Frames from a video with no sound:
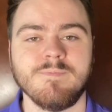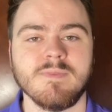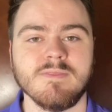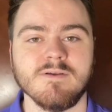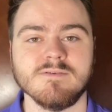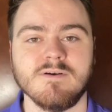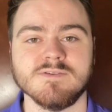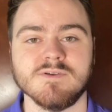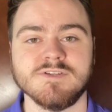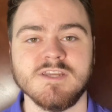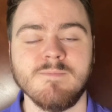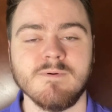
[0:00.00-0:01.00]
there's also
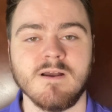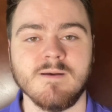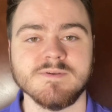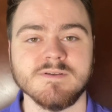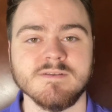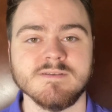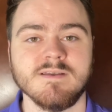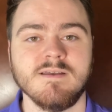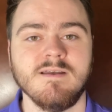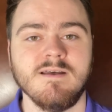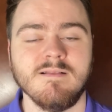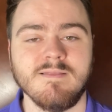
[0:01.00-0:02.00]
cheaper options.
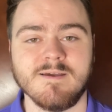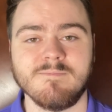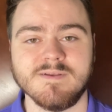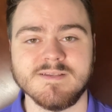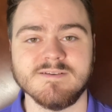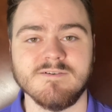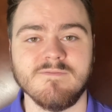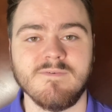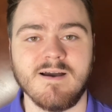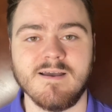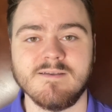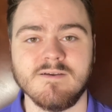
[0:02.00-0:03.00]
Like myself,
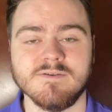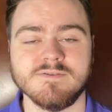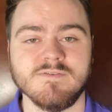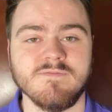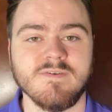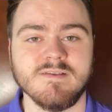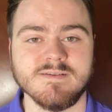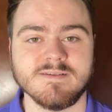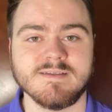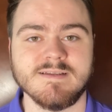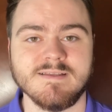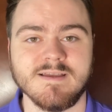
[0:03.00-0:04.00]
I go to Fitness
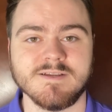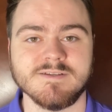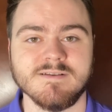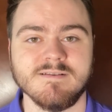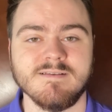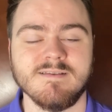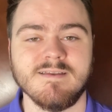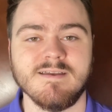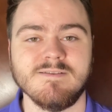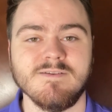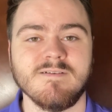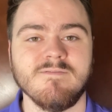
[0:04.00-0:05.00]
Connection,
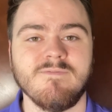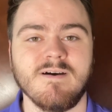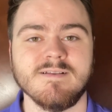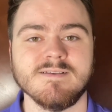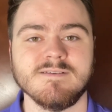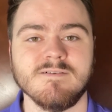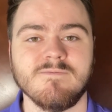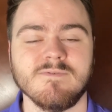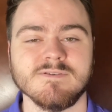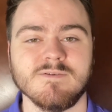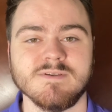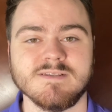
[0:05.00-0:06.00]
and you can find stuff for
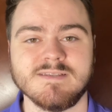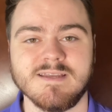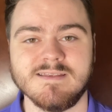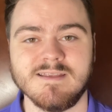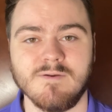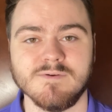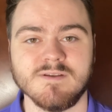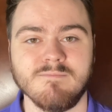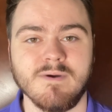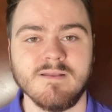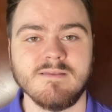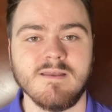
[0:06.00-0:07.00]
as low as $10 a
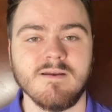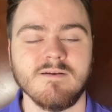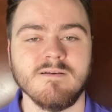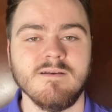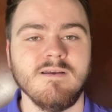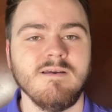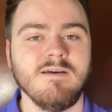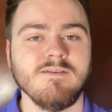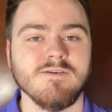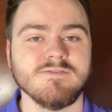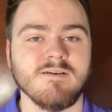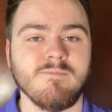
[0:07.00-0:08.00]
month there. You
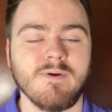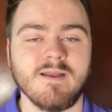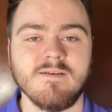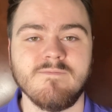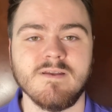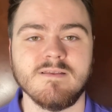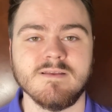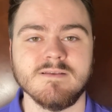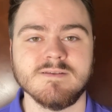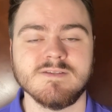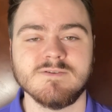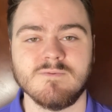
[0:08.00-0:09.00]
also have Planet
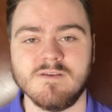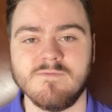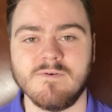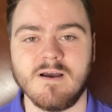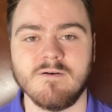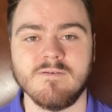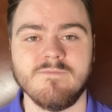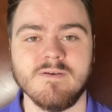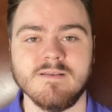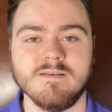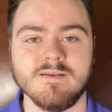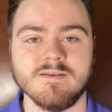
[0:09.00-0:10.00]
Fitness, 24-hour
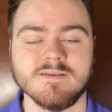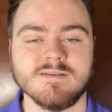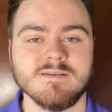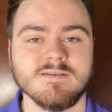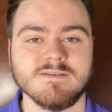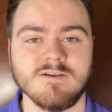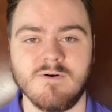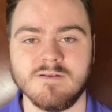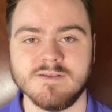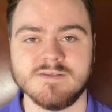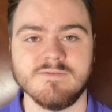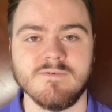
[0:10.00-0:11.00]
fitness, so on
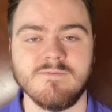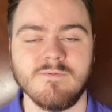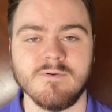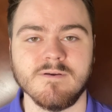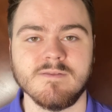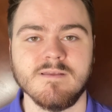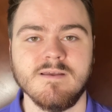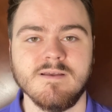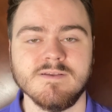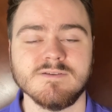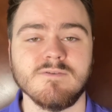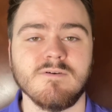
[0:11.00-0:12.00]
and so forth.
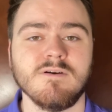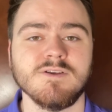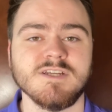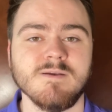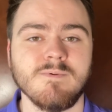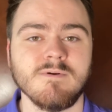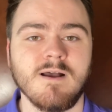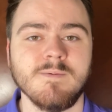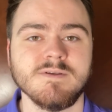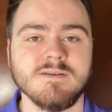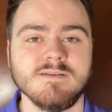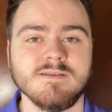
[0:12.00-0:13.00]
So there are cheaper
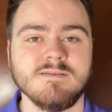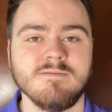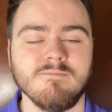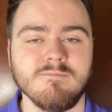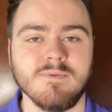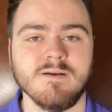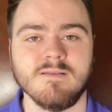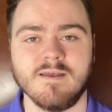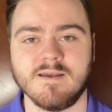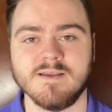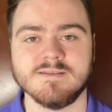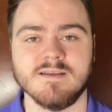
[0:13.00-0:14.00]
options, but like
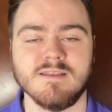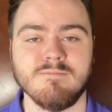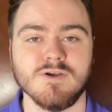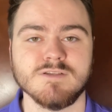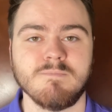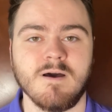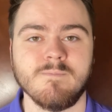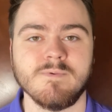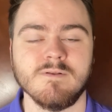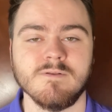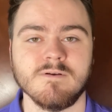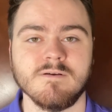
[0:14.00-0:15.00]
I said, the most
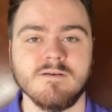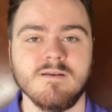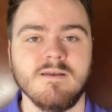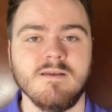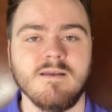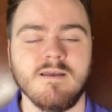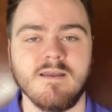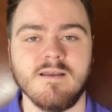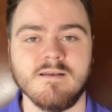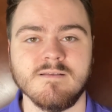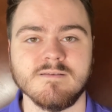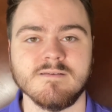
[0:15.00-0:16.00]
popular
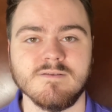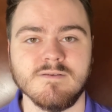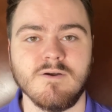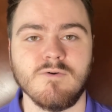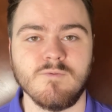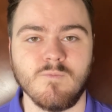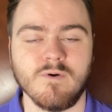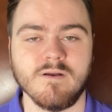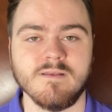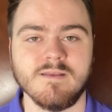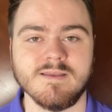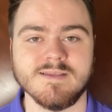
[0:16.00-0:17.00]
and known
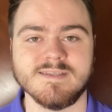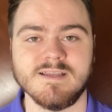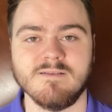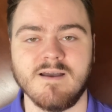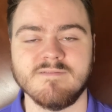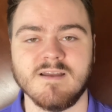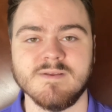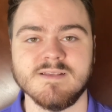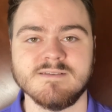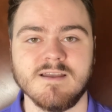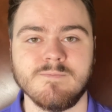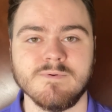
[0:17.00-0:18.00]
one is the Lifetime in
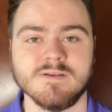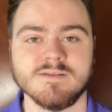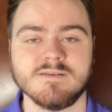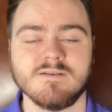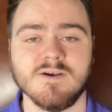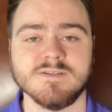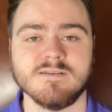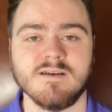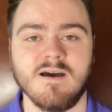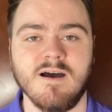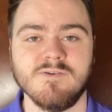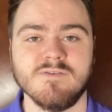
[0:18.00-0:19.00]
Cypress, costing
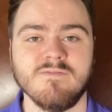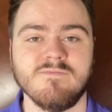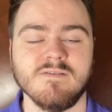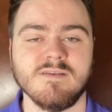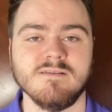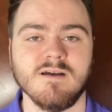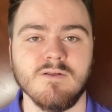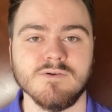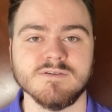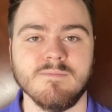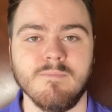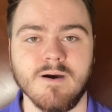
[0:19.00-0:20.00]

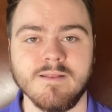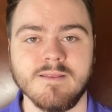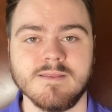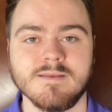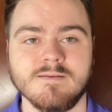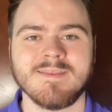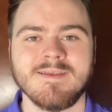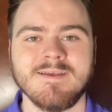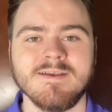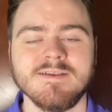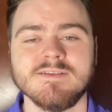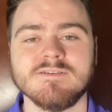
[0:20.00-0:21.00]
$150 a month.
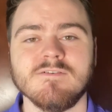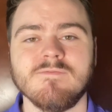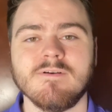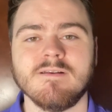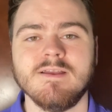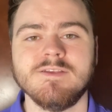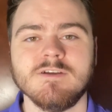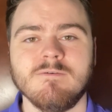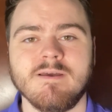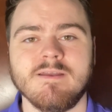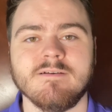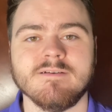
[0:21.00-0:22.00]
So for an
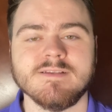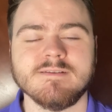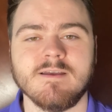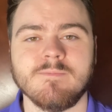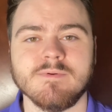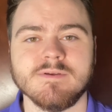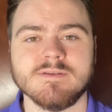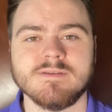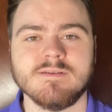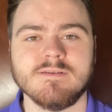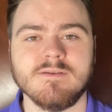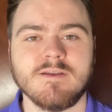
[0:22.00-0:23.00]
HOA here in
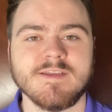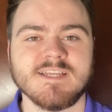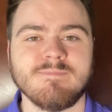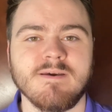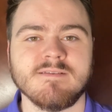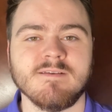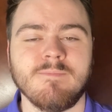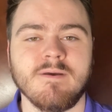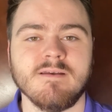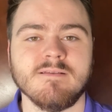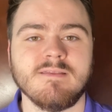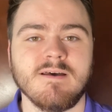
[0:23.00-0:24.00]
Cypress, you can expect to pay
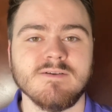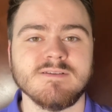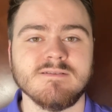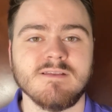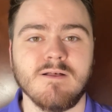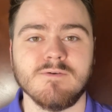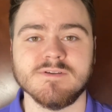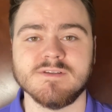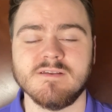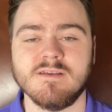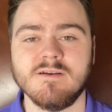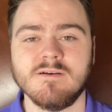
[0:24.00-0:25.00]
$1,000 a
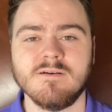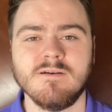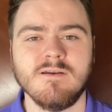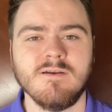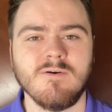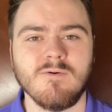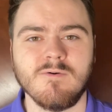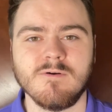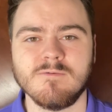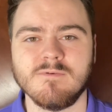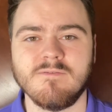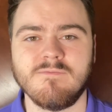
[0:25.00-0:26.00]
year,
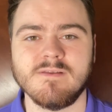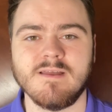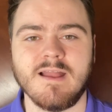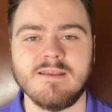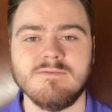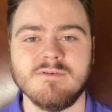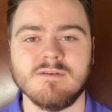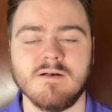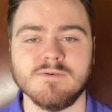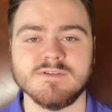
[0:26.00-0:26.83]
or roughly $83 a